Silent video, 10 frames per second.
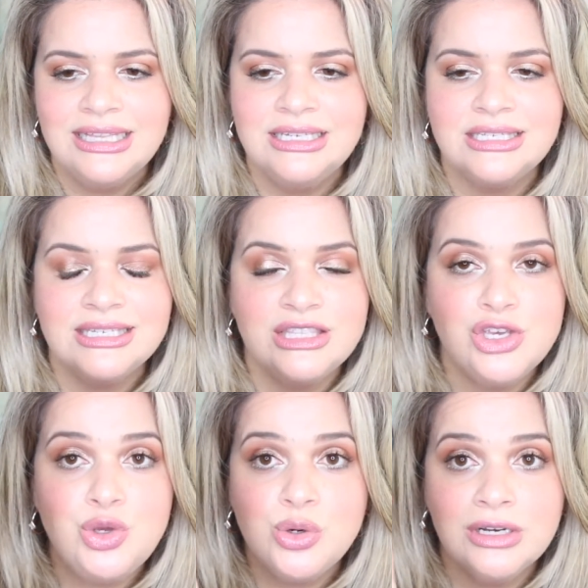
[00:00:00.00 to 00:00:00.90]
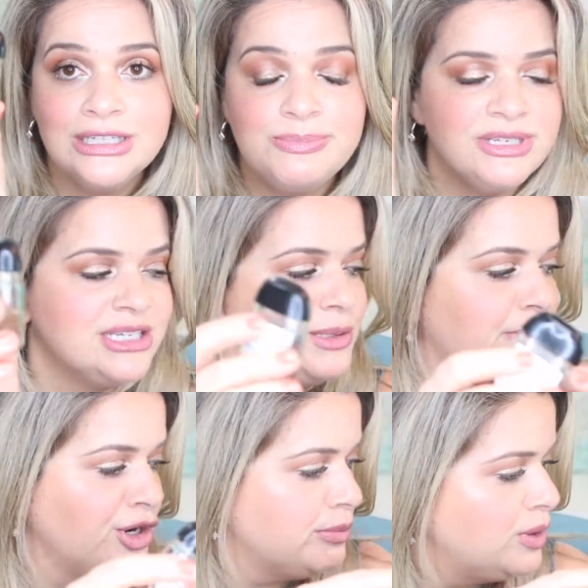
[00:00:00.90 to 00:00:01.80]
This is the eucalyptus
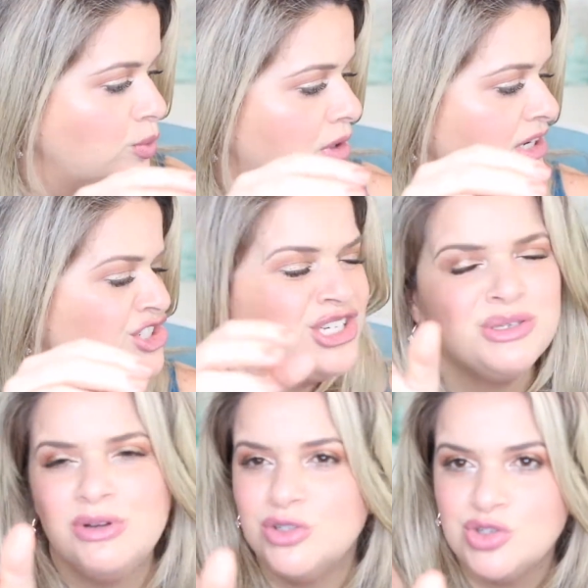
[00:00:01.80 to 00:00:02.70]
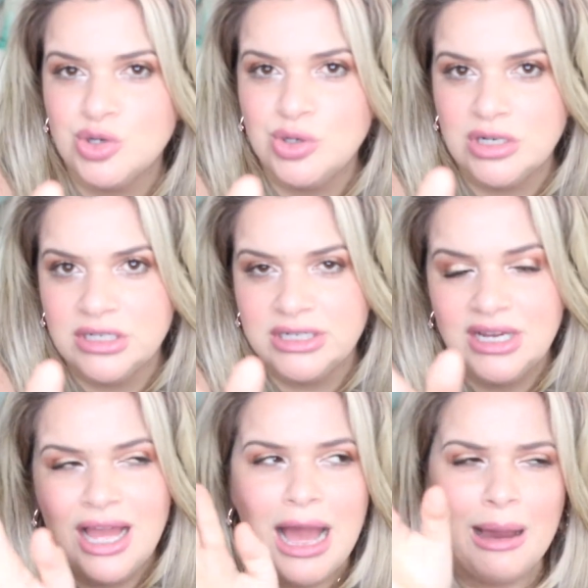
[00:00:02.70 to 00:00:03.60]
spearmint one. It just smells so good.
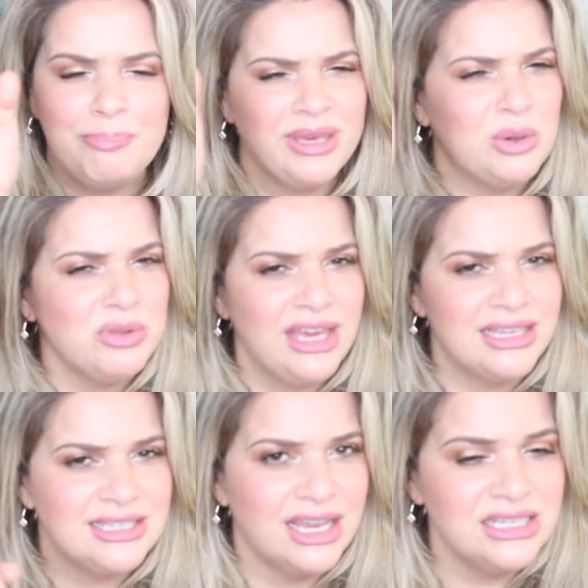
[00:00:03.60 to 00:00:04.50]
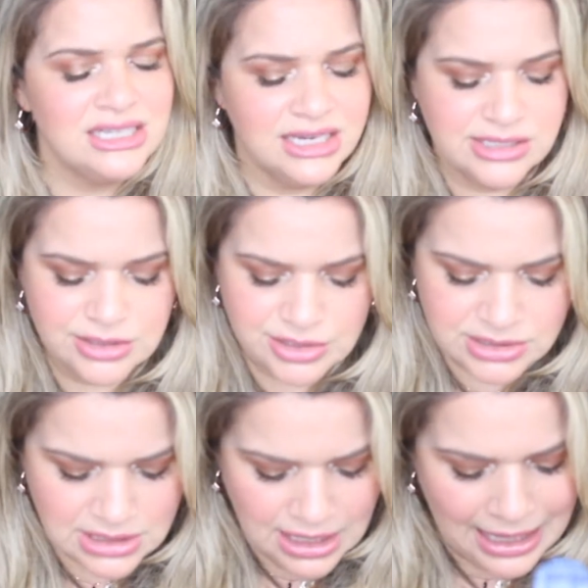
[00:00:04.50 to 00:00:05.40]
I'm picky with hand
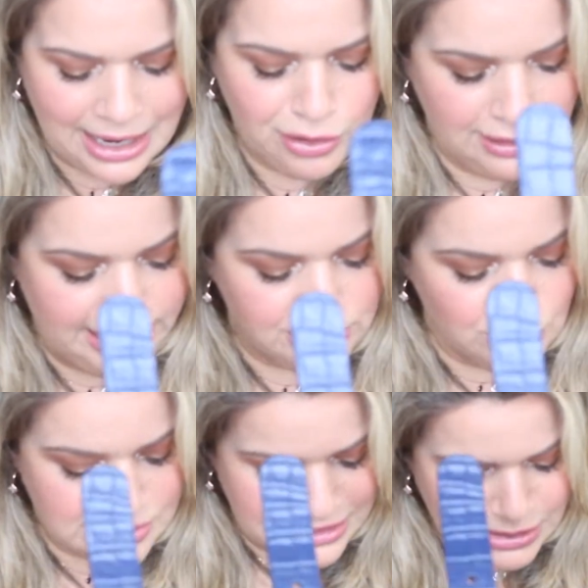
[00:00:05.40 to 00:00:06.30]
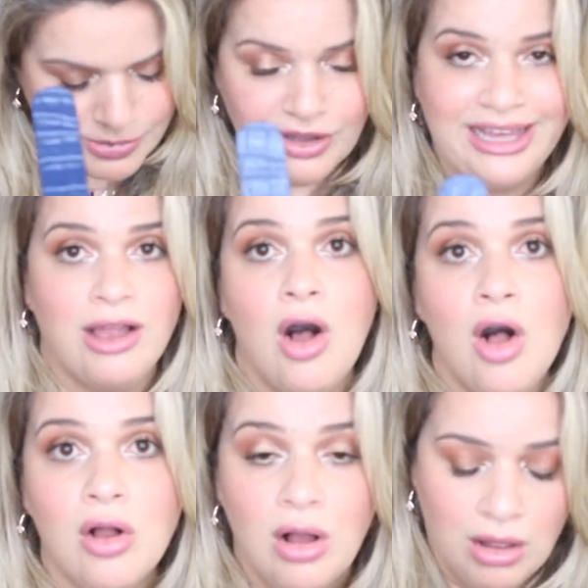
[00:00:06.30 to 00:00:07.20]
sanitizers. I don't like those that smell like
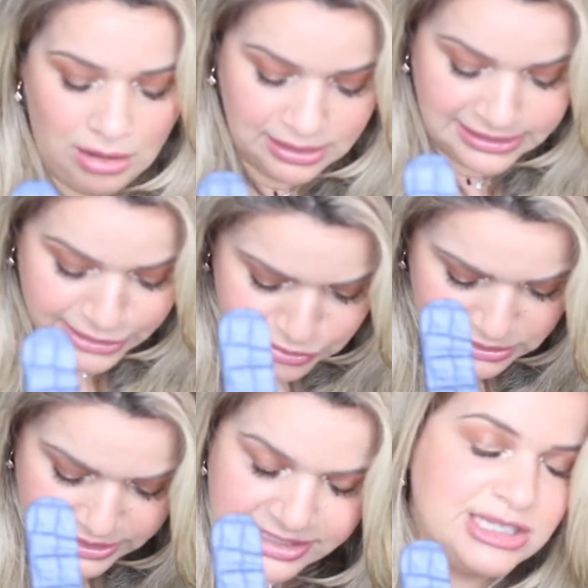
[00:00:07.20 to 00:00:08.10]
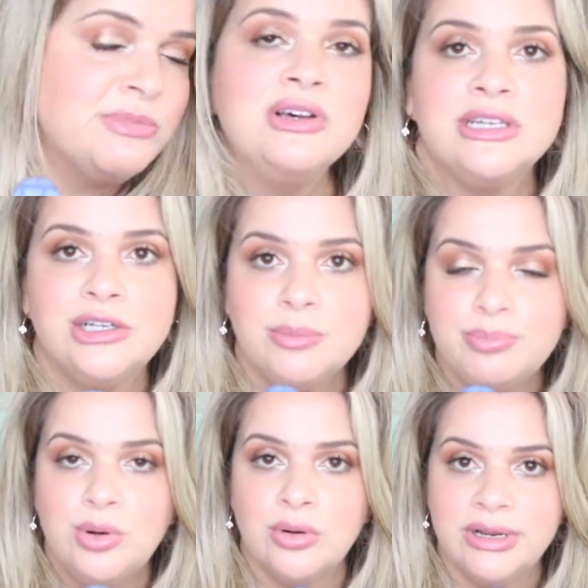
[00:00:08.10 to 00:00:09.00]
alcohol. Literally, they smells like you're
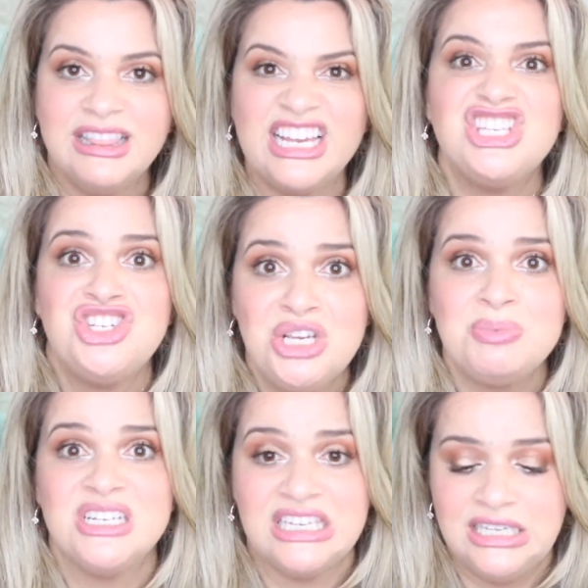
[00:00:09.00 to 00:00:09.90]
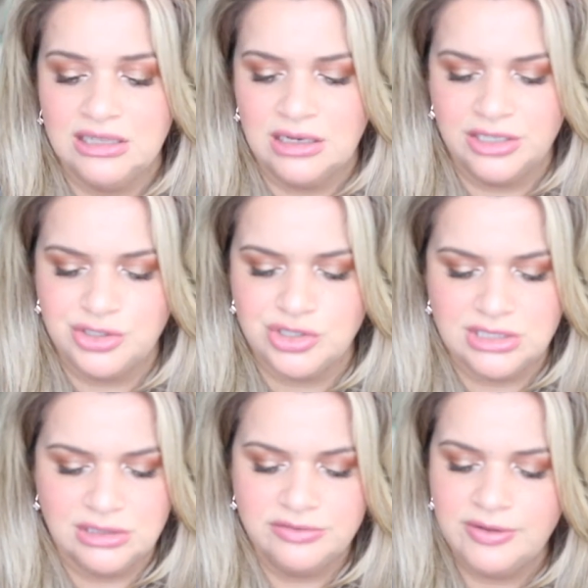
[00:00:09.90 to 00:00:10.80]
pouring like cheap tequila on
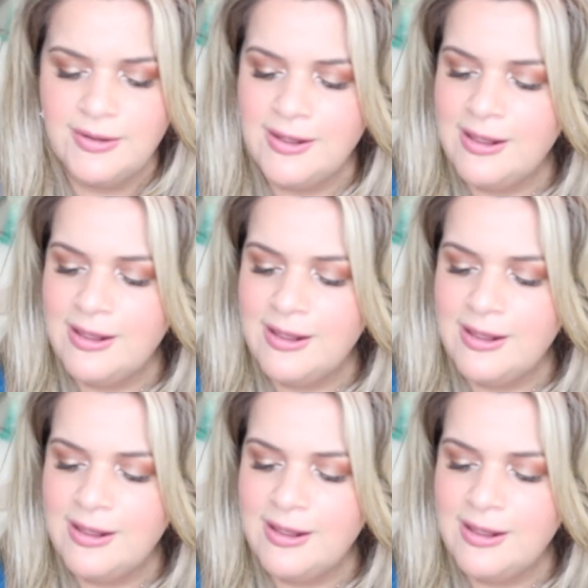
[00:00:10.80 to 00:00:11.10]
yourself.